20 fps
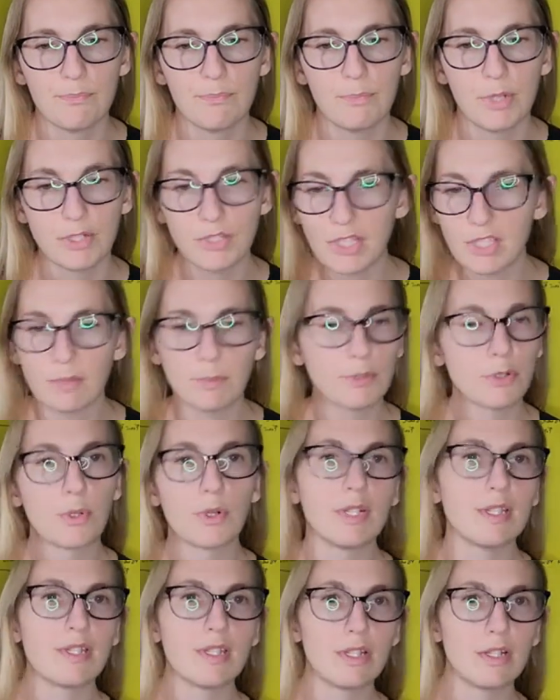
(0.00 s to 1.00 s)

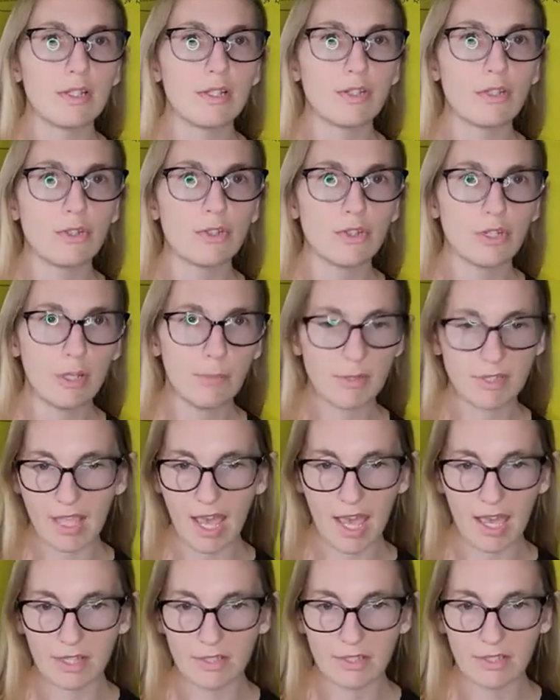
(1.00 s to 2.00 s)
participatory citizenship is
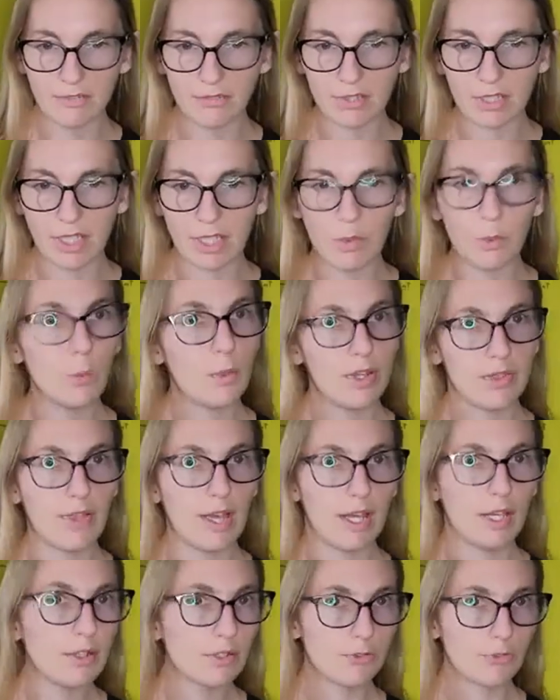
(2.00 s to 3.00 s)
actively
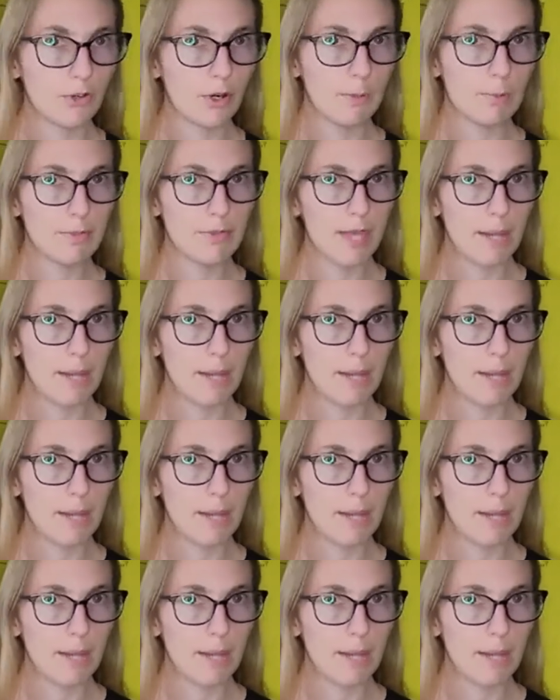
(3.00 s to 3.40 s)
withheld from